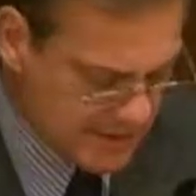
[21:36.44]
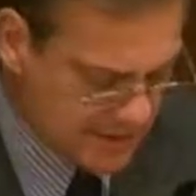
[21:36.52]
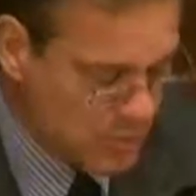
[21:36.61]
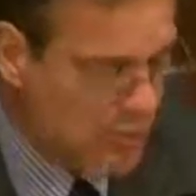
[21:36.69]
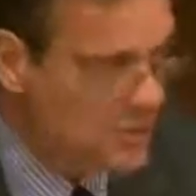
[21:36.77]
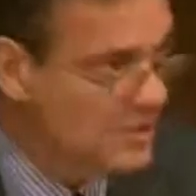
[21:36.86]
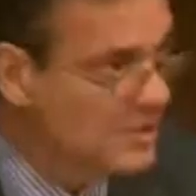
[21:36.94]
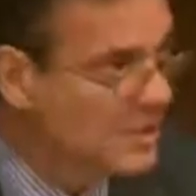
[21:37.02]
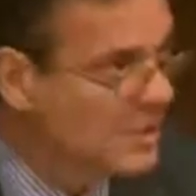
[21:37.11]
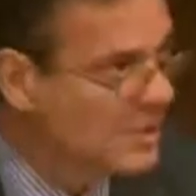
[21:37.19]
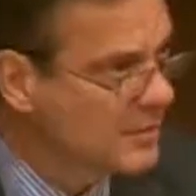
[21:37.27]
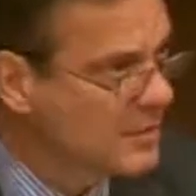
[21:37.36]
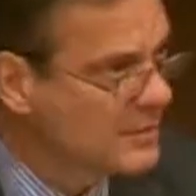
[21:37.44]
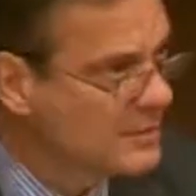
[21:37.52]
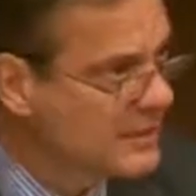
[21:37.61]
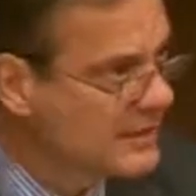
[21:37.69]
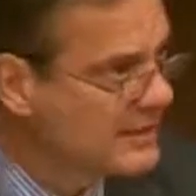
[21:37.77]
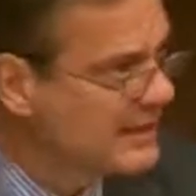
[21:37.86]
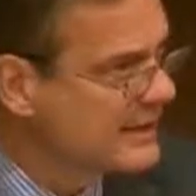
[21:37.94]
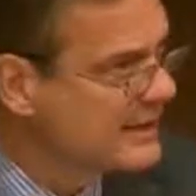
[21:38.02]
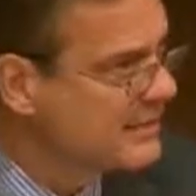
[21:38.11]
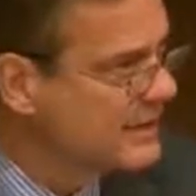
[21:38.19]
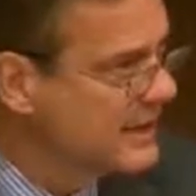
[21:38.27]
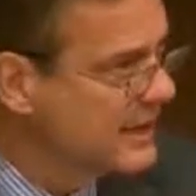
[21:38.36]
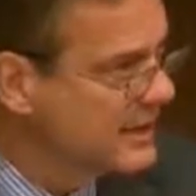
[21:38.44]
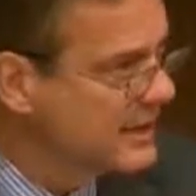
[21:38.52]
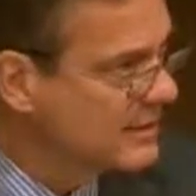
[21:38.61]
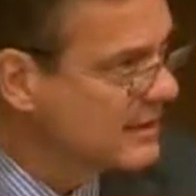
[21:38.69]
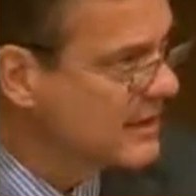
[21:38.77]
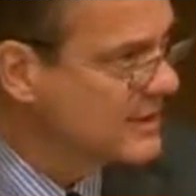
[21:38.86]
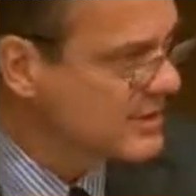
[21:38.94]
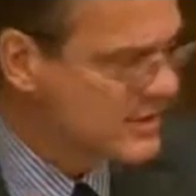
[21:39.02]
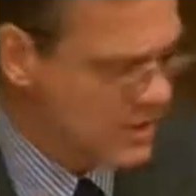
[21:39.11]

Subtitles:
Rome or Madrid than in Berlin, because the